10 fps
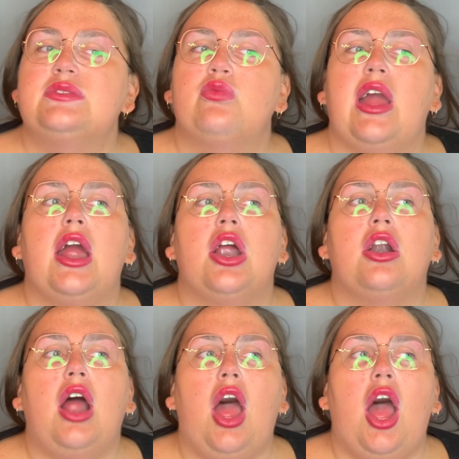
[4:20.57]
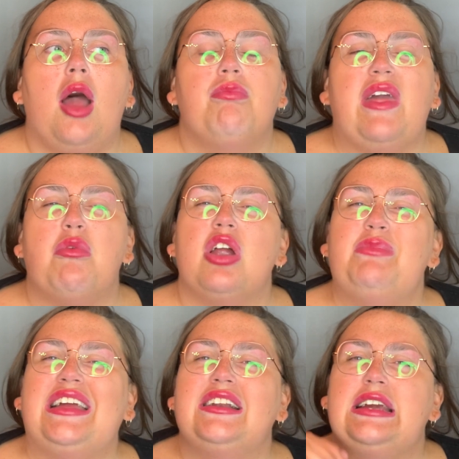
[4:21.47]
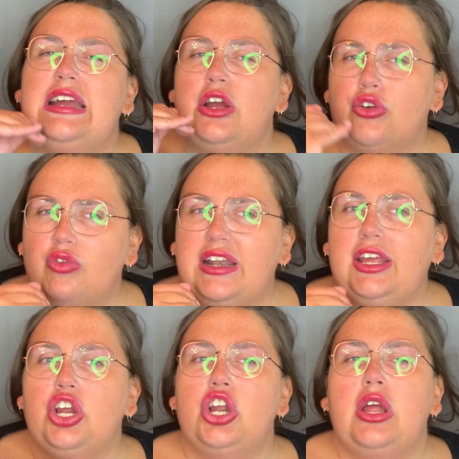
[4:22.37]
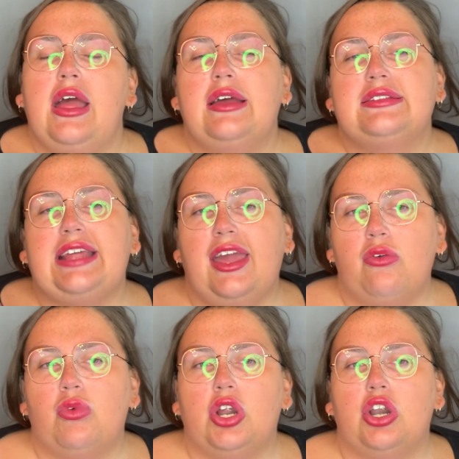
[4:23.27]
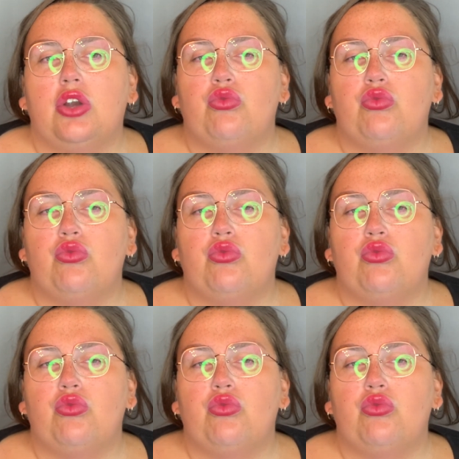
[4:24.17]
where they were a bit grittier, they were